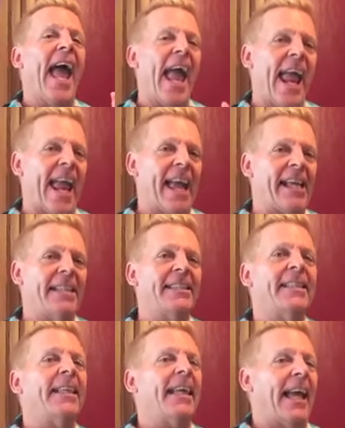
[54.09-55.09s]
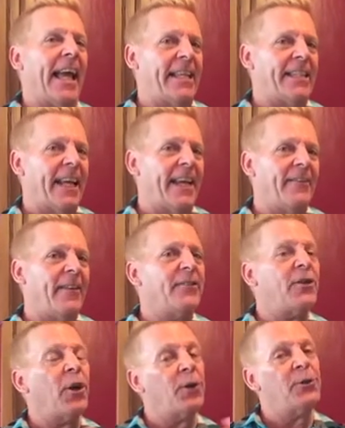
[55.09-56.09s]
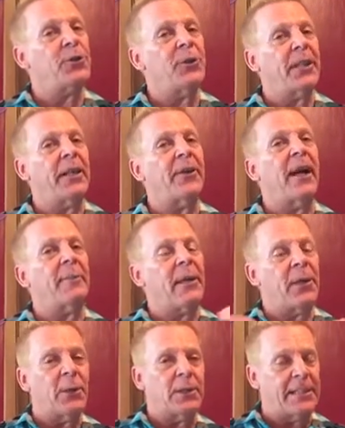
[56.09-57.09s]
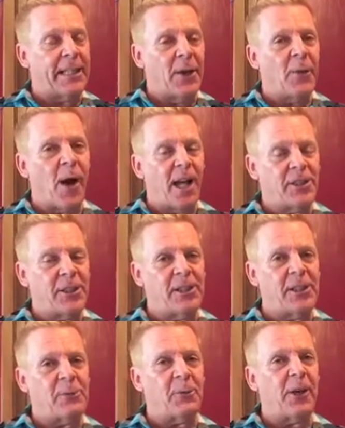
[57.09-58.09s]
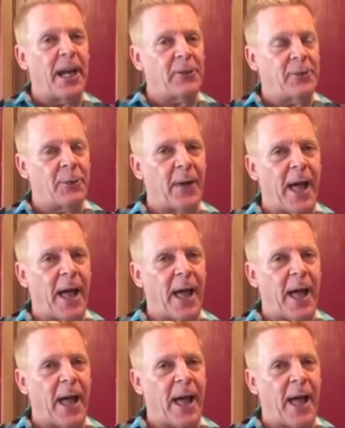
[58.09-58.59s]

and as I've told you here, I'm in Goldendale, Washington, where I grew